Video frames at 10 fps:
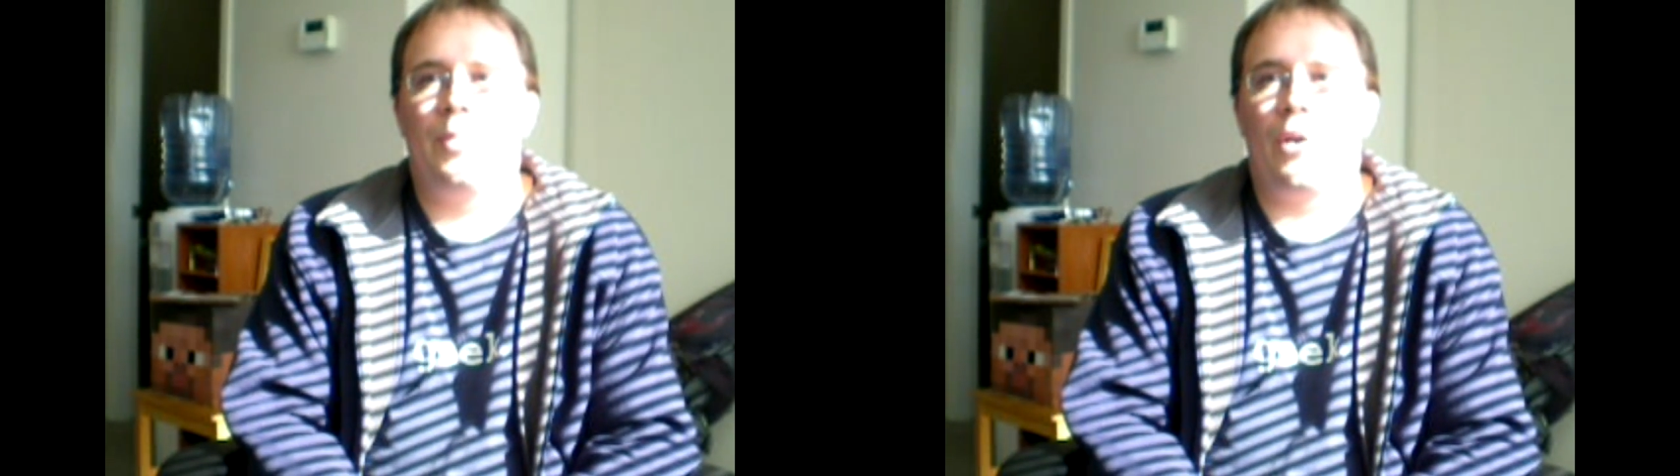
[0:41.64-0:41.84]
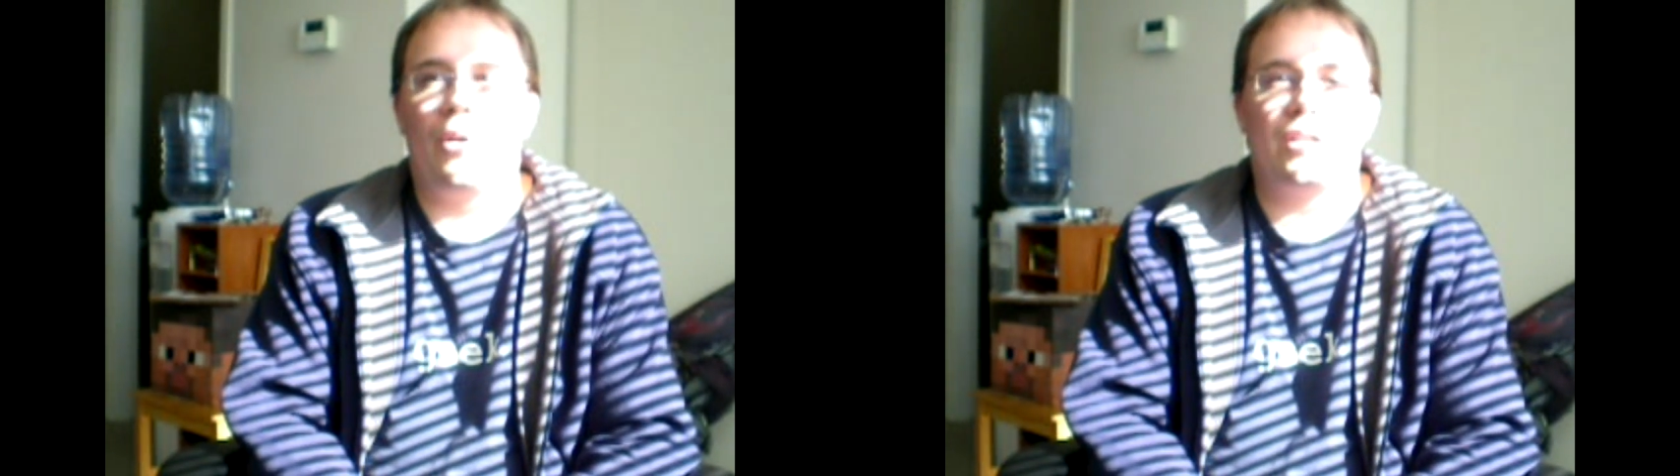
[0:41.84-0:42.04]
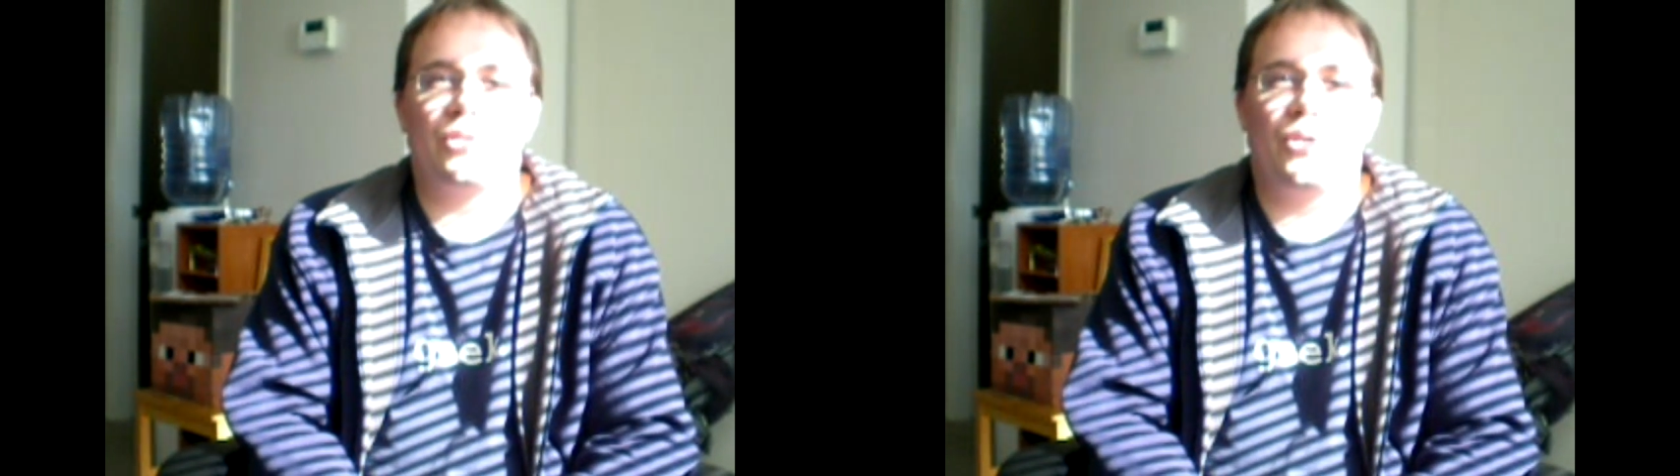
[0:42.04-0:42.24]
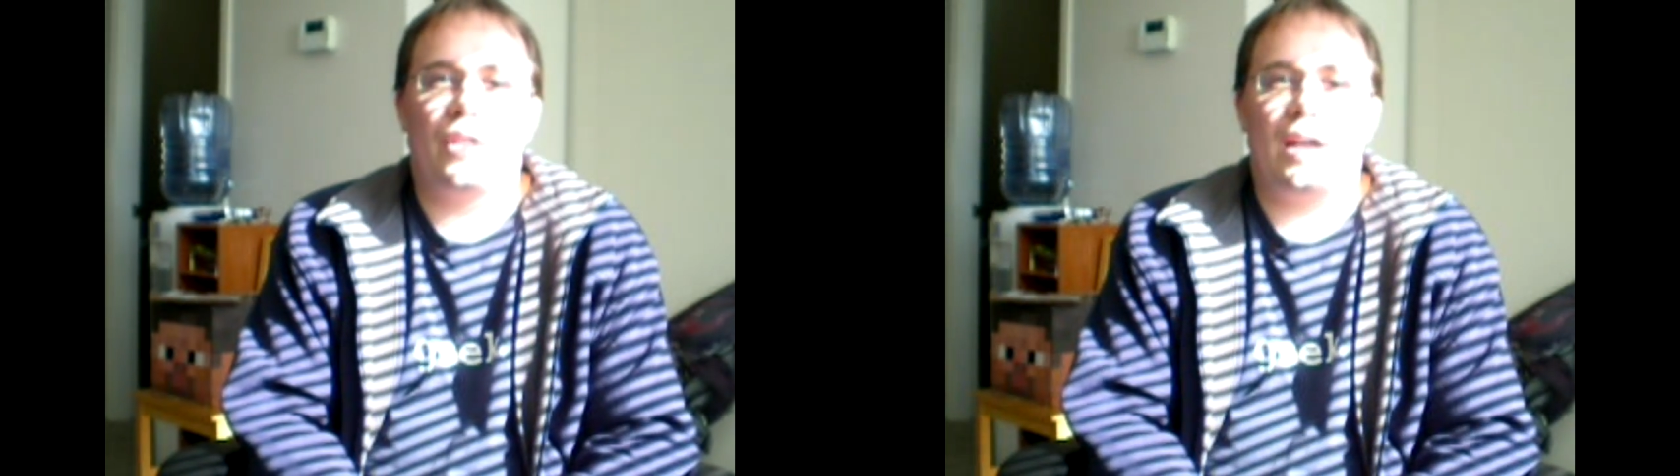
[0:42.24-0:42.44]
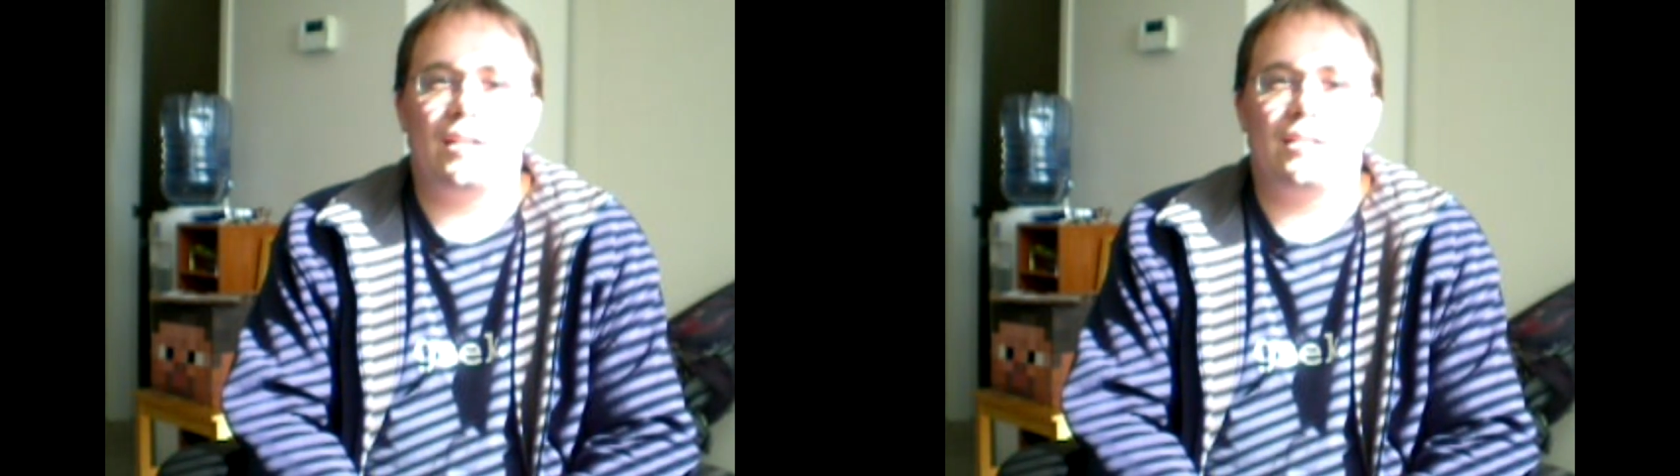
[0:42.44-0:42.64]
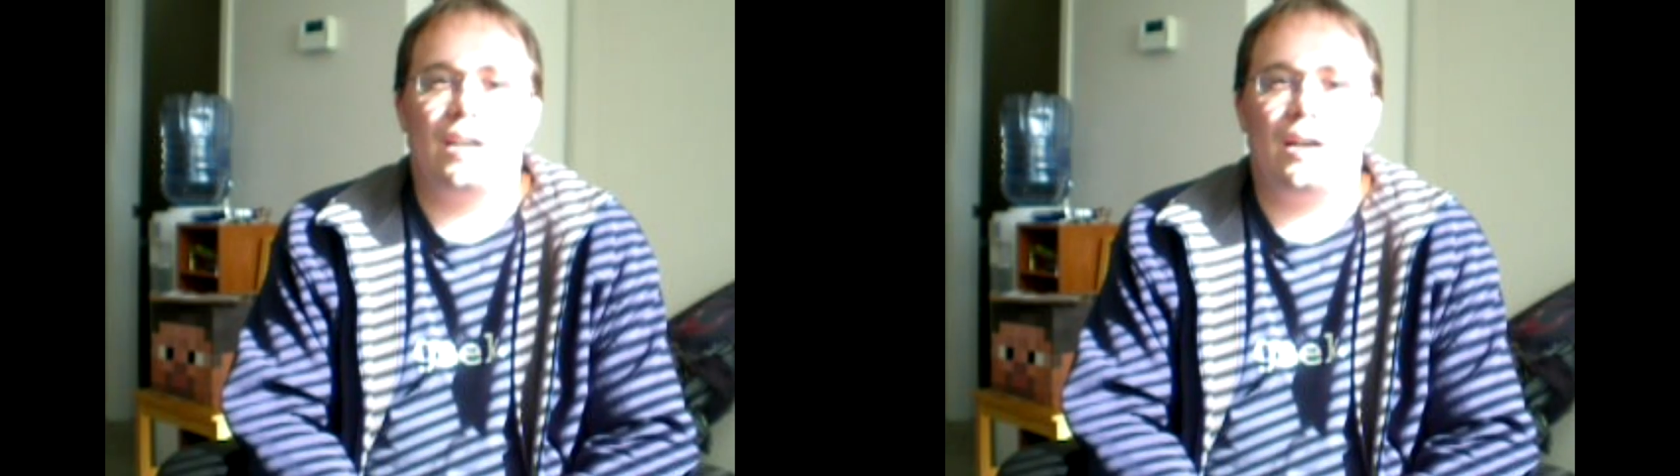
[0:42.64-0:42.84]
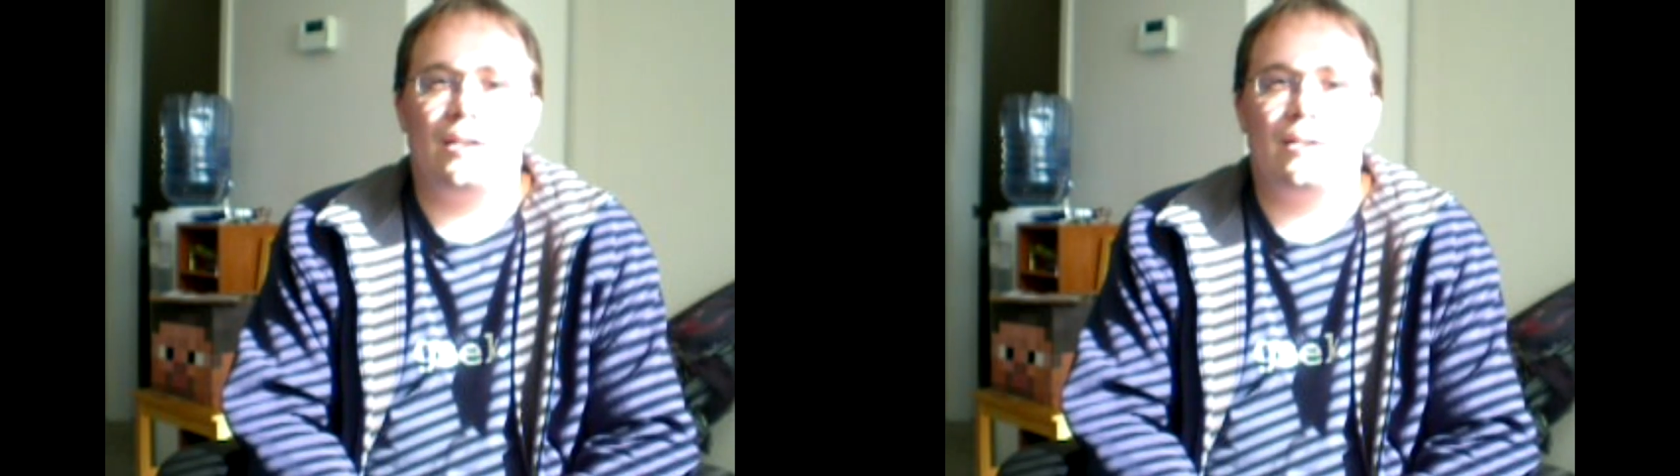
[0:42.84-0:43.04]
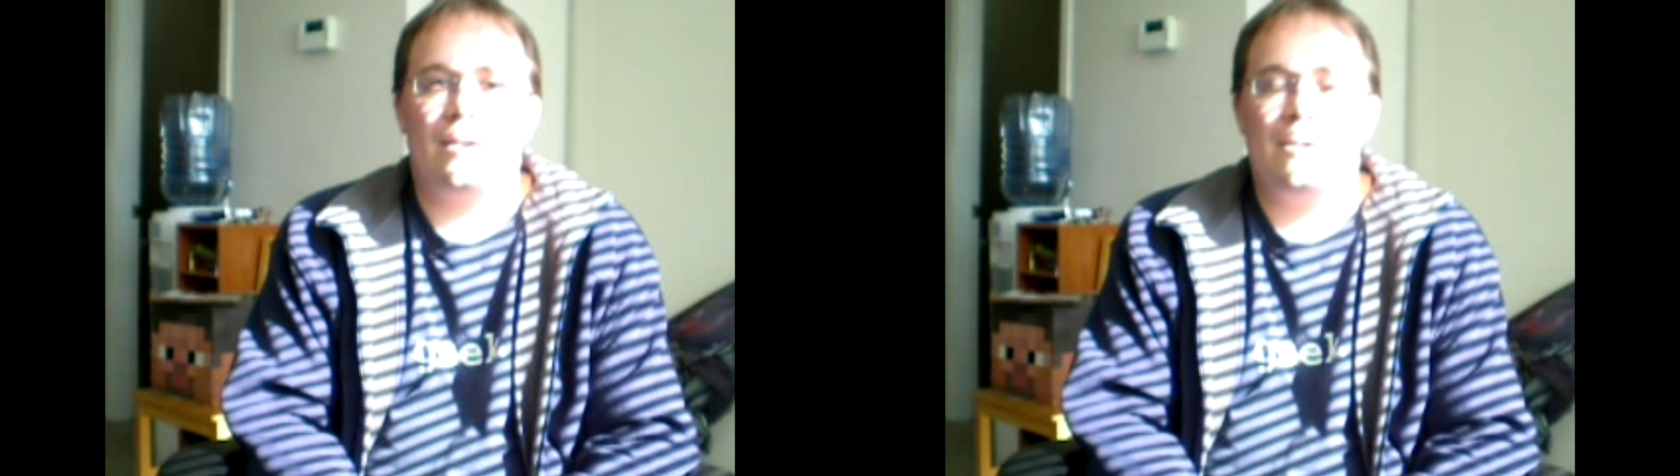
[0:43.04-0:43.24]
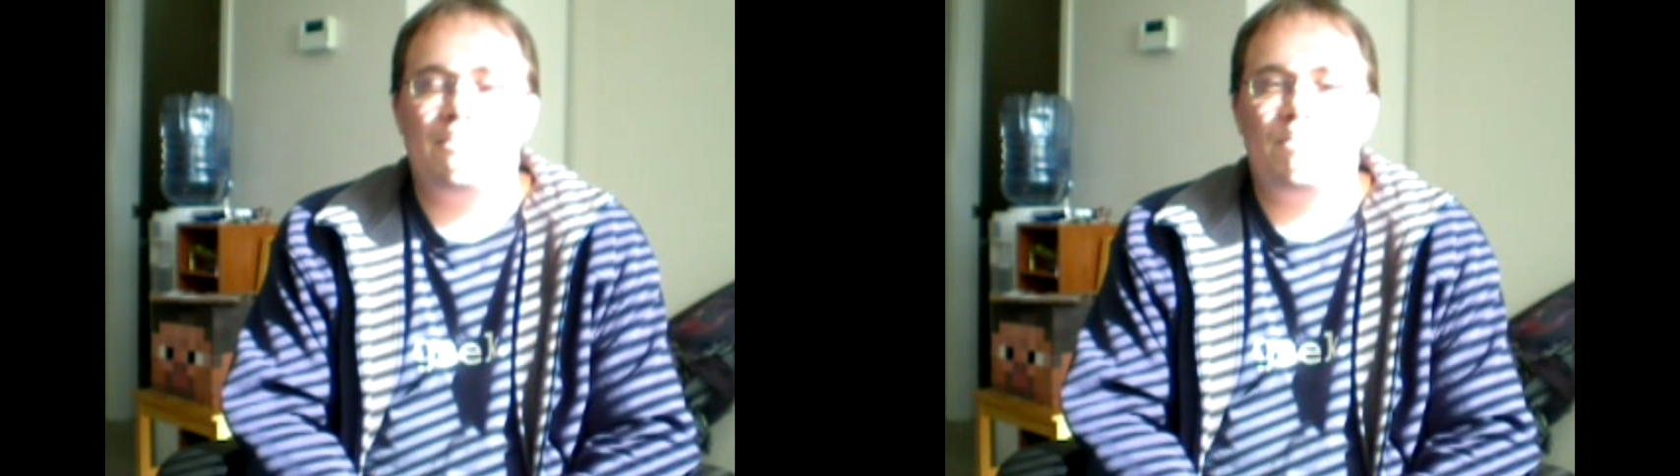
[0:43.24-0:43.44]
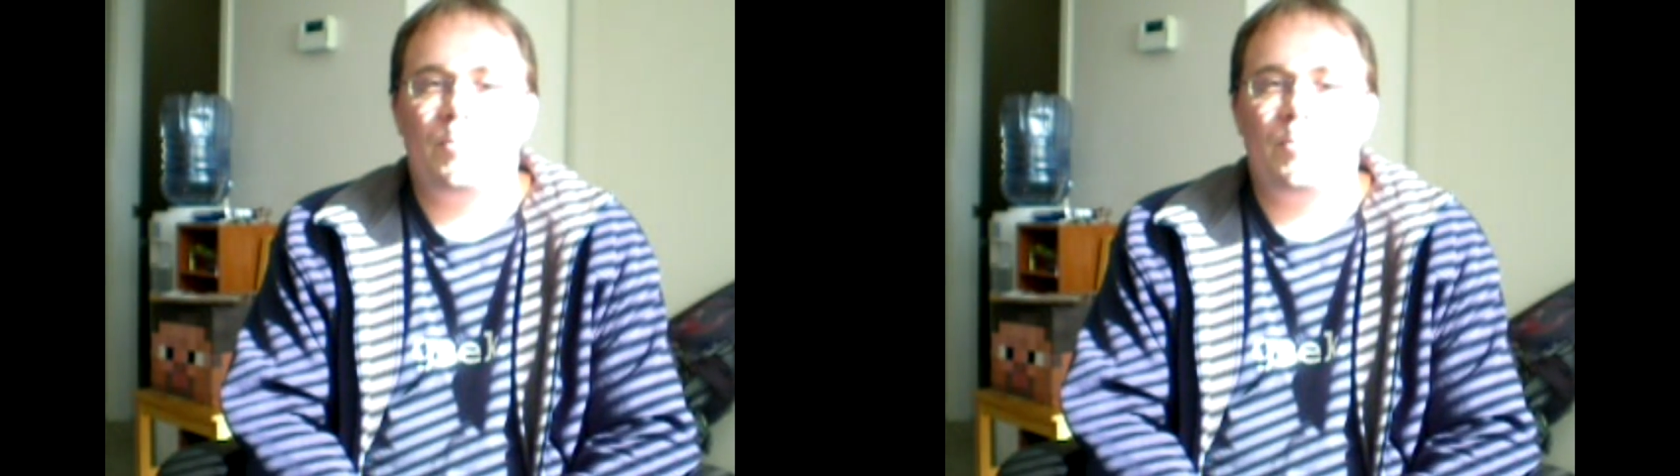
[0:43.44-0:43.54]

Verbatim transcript: But once all that is done,